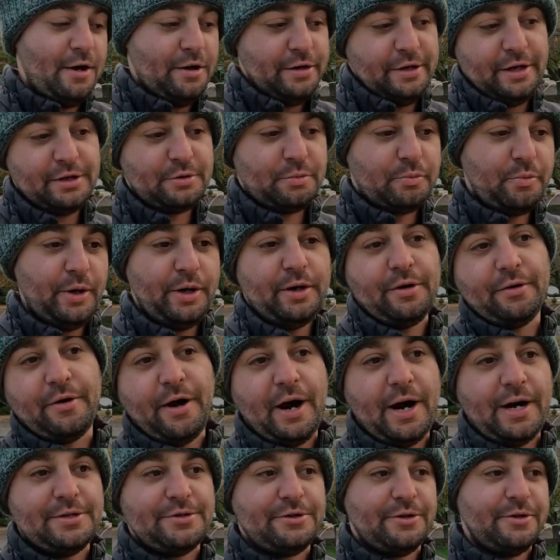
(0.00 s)
this
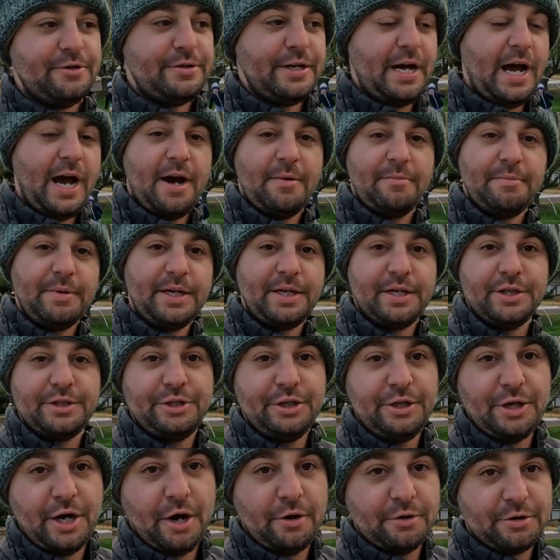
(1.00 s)
winterizer down, because,
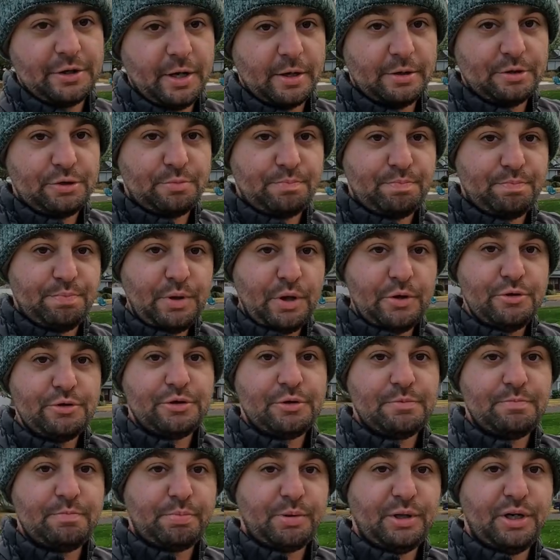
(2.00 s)
you know, those
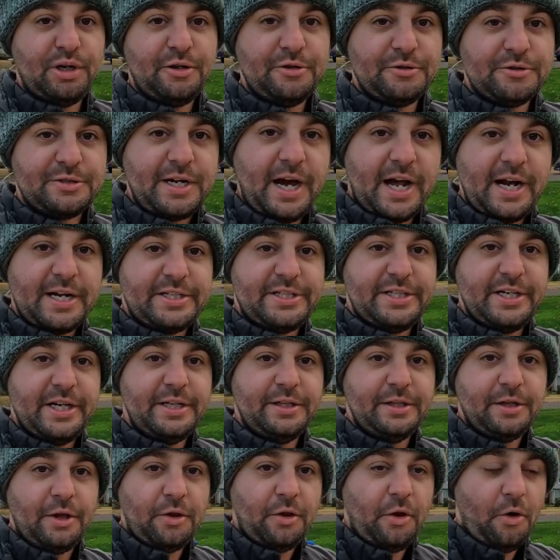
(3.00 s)
those prills got to
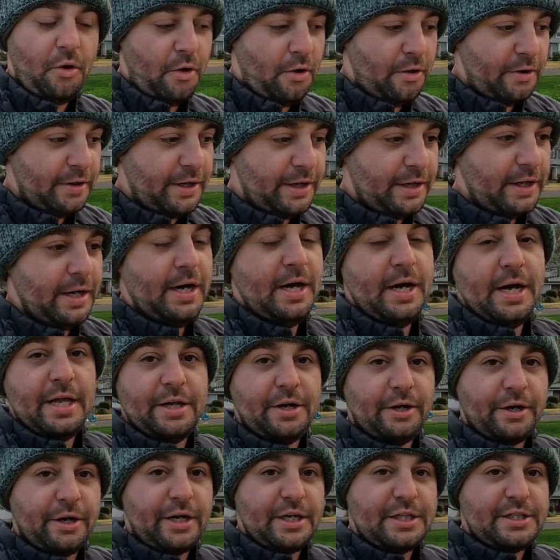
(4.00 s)
sit in the lawn and
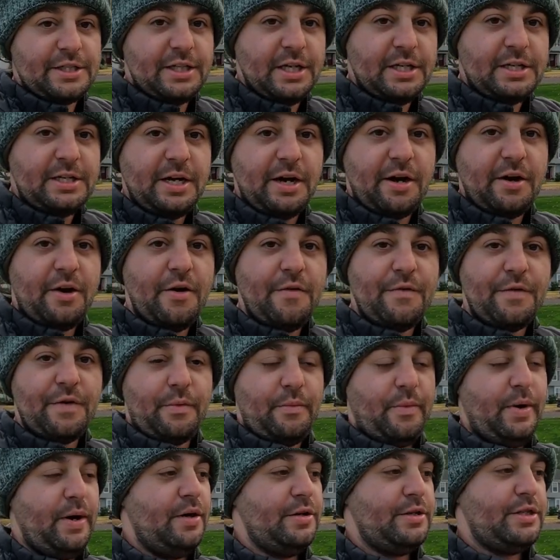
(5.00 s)
they're going to sit there over the
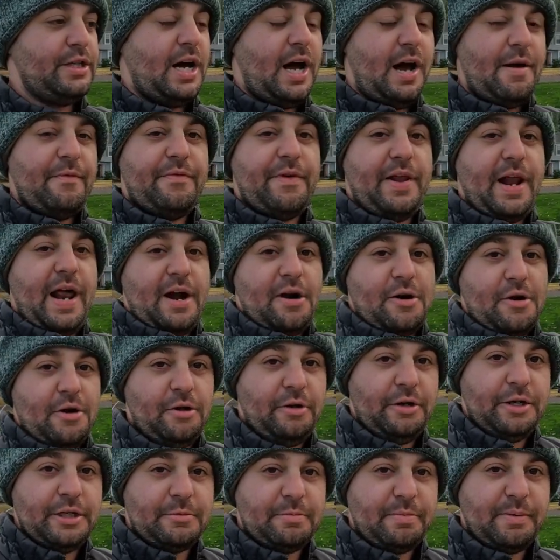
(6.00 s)
winter time for that
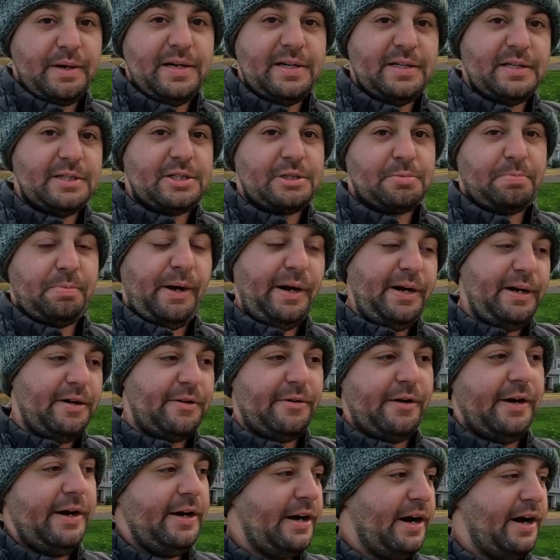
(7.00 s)
early spring
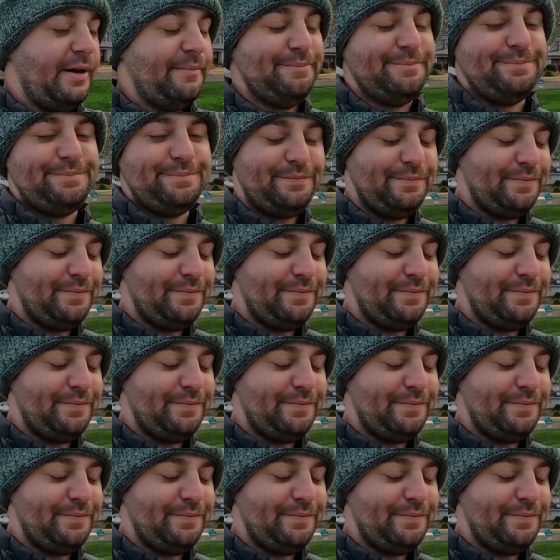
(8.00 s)
green up.